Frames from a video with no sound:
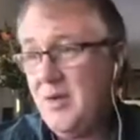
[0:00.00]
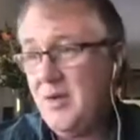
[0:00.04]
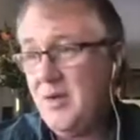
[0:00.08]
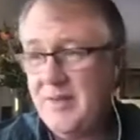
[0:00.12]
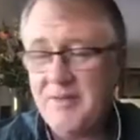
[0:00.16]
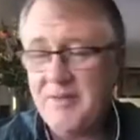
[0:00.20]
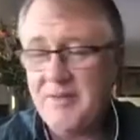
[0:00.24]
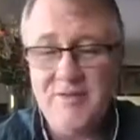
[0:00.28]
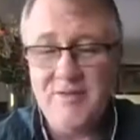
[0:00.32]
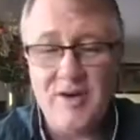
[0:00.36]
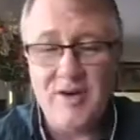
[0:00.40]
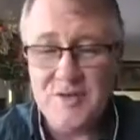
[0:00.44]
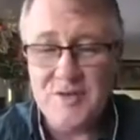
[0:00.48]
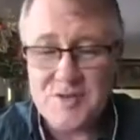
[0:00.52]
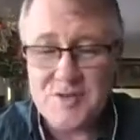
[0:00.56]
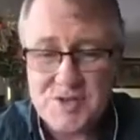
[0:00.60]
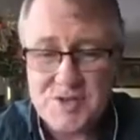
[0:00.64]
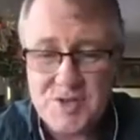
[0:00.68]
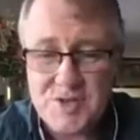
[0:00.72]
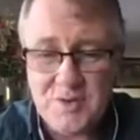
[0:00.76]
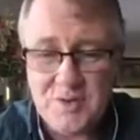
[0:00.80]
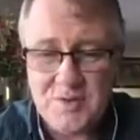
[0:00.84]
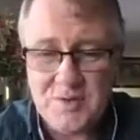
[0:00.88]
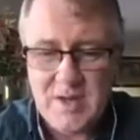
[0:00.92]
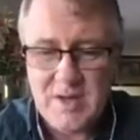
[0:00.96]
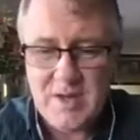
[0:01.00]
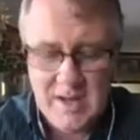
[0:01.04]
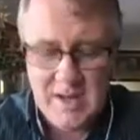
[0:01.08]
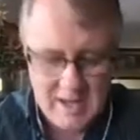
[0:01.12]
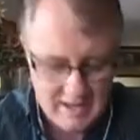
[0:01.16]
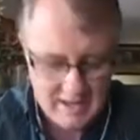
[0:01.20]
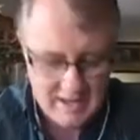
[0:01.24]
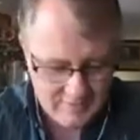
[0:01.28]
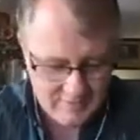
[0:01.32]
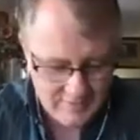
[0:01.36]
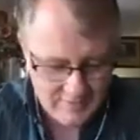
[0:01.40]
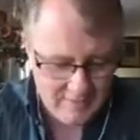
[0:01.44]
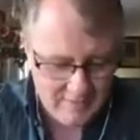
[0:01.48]
They follow suit,
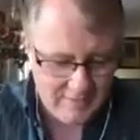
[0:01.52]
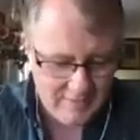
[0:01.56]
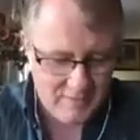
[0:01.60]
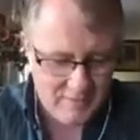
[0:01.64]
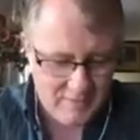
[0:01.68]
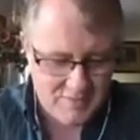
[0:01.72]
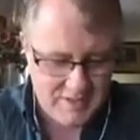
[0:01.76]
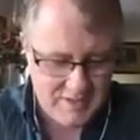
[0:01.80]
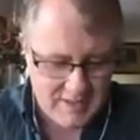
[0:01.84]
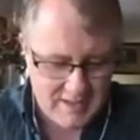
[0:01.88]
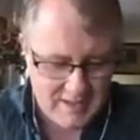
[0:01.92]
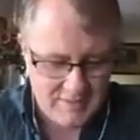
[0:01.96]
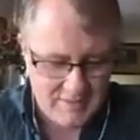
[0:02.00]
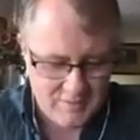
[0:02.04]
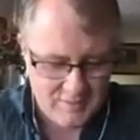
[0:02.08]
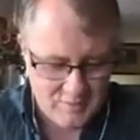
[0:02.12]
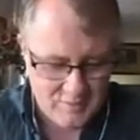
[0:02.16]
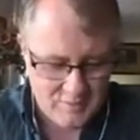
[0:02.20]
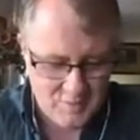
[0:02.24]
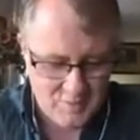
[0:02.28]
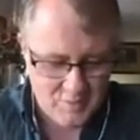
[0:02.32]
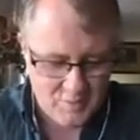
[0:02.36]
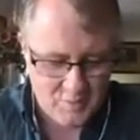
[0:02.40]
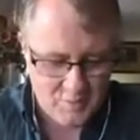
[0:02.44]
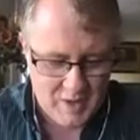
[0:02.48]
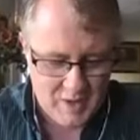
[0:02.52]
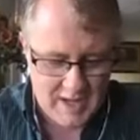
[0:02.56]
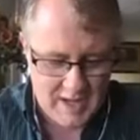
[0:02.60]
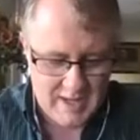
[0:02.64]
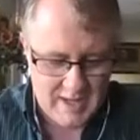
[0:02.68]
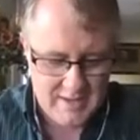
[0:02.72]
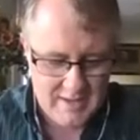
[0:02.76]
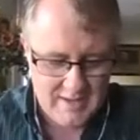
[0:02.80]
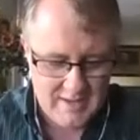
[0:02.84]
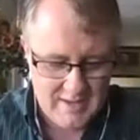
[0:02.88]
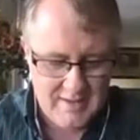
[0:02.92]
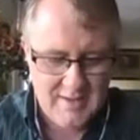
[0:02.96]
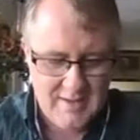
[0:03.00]
and they're out to get their own way.
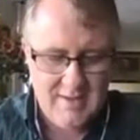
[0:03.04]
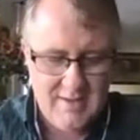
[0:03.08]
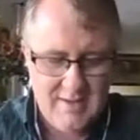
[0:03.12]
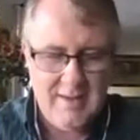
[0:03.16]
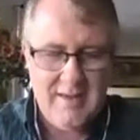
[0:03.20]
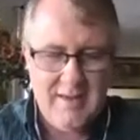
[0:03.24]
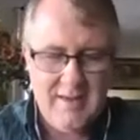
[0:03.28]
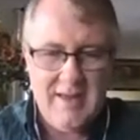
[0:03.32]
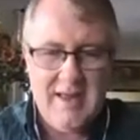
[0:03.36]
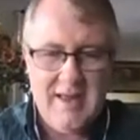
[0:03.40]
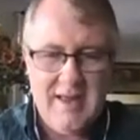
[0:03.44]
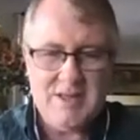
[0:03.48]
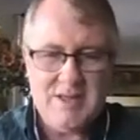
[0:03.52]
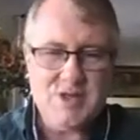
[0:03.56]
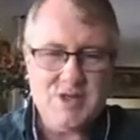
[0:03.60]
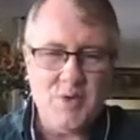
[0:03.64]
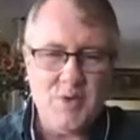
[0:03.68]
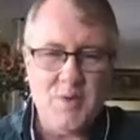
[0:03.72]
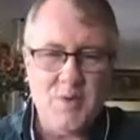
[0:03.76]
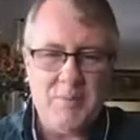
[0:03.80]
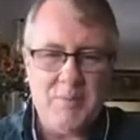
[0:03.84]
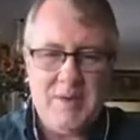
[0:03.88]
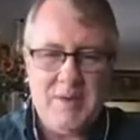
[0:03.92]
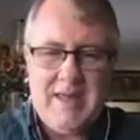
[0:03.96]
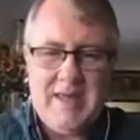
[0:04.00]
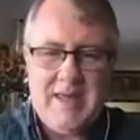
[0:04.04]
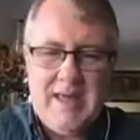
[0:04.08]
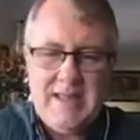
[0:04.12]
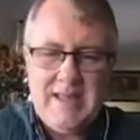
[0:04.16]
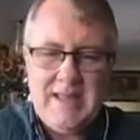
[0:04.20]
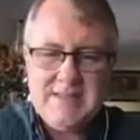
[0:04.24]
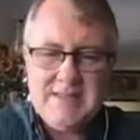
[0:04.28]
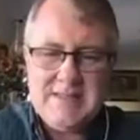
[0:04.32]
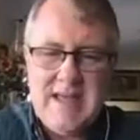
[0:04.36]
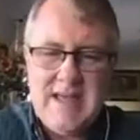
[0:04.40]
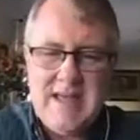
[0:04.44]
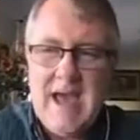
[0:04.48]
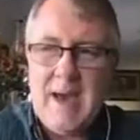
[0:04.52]
And so what
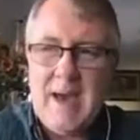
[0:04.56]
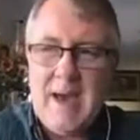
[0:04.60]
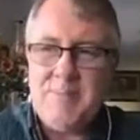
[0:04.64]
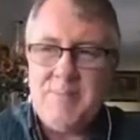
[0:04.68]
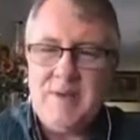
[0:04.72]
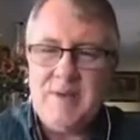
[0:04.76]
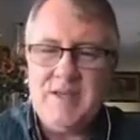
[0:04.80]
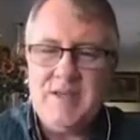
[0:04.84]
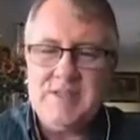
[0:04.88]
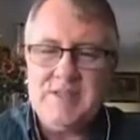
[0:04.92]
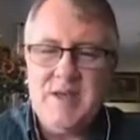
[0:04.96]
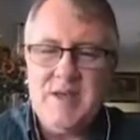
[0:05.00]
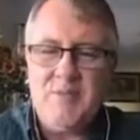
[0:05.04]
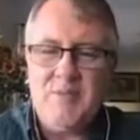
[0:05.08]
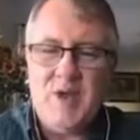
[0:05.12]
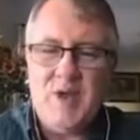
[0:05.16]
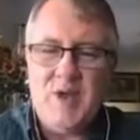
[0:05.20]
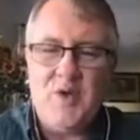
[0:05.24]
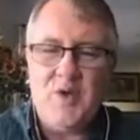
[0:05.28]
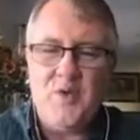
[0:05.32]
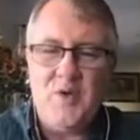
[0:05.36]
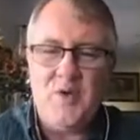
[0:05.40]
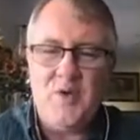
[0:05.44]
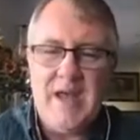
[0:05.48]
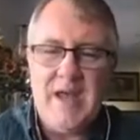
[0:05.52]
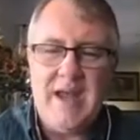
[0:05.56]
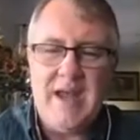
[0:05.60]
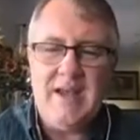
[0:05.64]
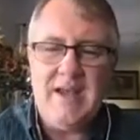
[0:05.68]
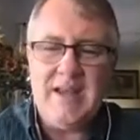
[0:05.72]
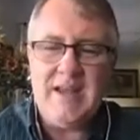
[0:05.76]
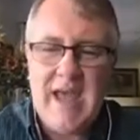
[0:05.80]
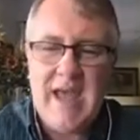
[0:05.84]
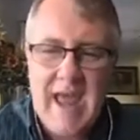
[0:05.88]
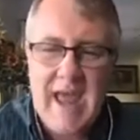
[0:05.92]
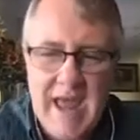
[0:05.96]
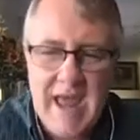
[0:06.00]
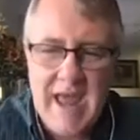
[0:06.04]
begins to happen is that we create
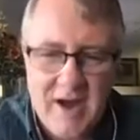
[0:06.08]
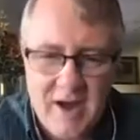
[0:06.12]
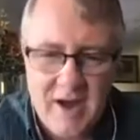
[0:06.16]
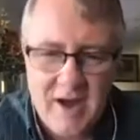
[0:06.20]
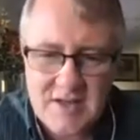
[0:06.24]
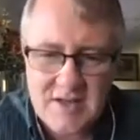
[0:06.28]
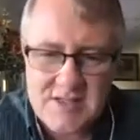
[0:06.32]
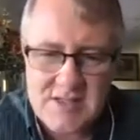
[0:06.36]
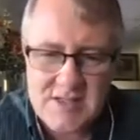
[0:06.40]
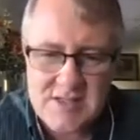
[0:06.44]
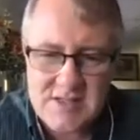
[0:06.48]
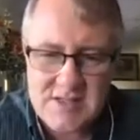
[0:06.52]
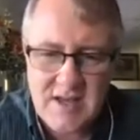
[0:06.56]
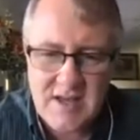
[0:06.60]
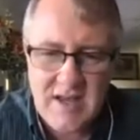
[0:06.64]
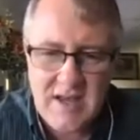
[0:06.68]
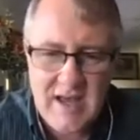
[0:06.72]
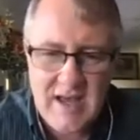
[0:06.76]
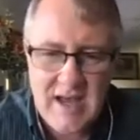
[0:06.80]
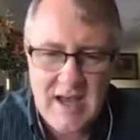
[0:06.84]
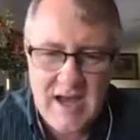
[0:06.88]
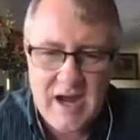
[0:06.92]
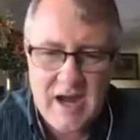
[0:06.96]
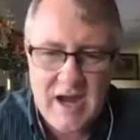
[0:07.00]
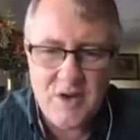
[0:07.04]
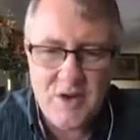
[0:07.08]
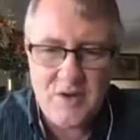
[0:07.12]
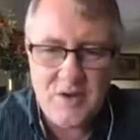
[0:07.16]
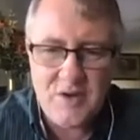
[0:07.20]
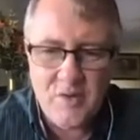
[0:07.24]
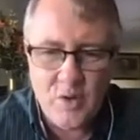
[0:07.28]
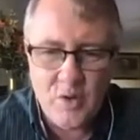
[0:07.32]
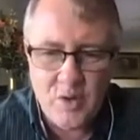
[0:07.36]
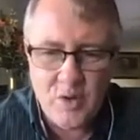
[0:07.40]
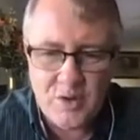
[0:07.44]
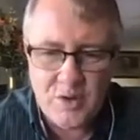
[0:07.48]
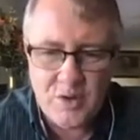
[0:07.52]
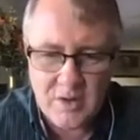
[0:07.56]
chaos out of
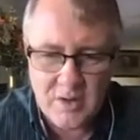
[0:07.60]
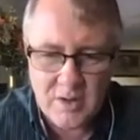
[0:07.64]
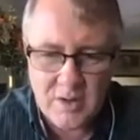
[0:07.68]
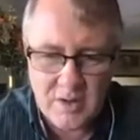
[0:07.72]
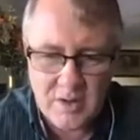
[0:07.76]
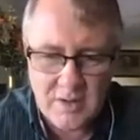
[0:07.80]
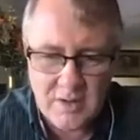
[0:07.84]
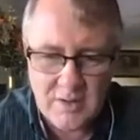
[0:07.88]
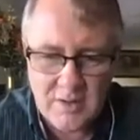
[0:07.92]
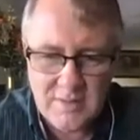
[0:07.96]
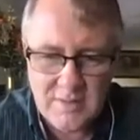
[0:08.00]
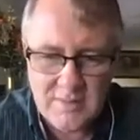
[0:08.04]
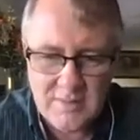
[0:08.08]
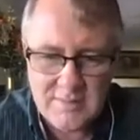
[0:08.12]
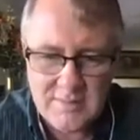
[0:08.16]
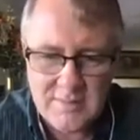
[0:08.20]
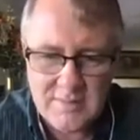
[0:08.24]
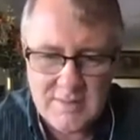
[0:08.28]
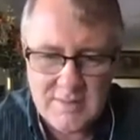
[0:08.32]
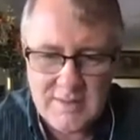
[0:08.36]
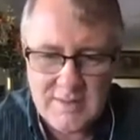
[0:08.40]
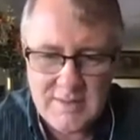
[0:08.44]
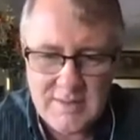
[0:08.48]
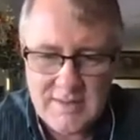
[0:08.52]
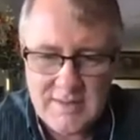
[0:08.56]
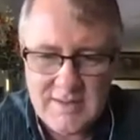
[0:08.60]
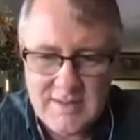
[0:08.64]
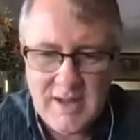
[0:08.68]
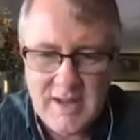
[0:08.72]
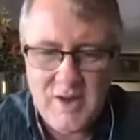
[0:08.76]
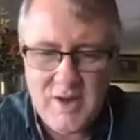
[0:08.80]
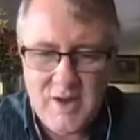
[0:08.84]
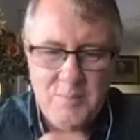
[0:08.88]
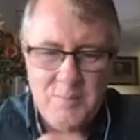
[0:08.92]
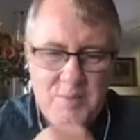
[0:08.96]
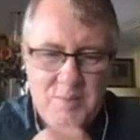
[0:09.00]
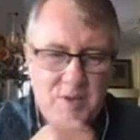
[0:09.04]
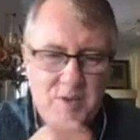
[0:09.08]
order. Now, I
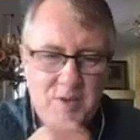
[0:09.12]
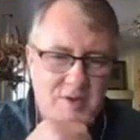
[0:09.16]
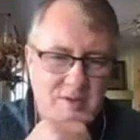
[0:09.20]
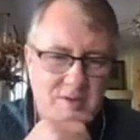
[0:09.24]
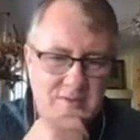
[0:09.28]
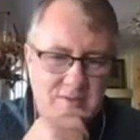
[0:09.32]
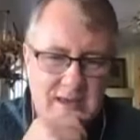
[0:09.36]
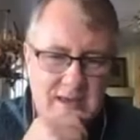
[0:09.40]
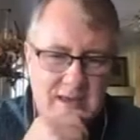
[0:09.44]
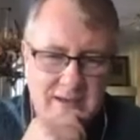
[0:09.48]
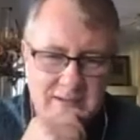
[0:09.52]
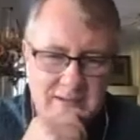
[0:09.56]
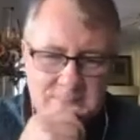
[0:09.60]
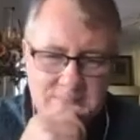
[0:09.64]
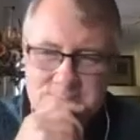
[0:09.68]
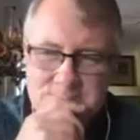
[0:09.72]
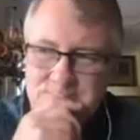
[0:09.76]
hope you heard that.